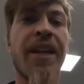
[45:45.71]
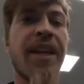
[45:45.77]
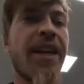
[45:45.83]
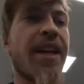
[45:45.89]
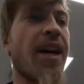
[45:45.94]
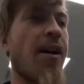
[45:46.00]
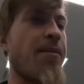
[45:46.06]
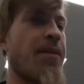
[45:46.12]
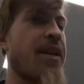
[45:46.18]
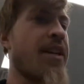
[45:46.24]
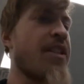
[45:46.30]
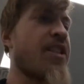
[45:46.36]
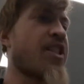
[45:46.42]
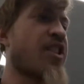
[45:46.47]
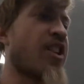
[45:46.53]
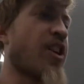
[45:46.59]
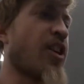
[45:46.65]
He got me a
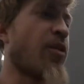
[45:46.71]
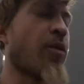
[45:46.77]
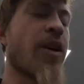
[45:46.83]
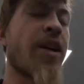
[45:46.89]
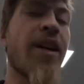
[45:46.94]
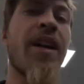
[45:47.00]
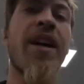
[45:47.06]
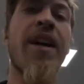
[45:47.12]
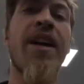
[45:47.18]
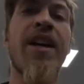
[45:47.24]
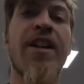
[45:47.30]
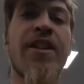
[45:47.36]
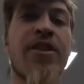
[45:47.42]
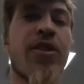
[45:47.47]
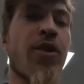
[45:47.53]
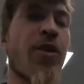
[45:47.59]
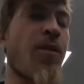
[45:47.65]
steel one.
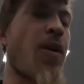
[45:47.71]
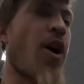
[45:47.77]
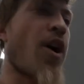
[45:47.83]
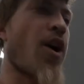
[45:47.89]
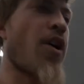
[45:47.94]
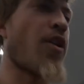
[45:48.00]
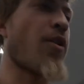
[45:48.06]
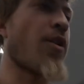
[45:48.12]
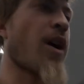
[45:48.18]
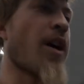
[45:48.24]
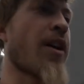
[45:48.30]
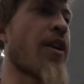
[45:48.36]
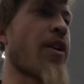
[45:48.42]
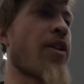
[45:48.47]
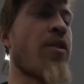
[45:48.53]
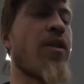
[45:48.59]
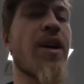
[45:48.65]
So tomorrow I
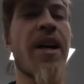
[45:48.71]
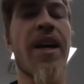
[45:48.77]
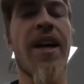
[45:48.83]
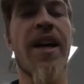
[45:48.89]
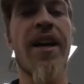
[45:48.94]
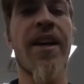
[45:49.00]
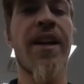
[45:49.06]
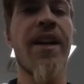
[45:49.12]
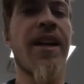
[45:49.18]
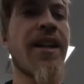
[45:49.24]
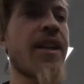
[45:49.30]
can go ahead,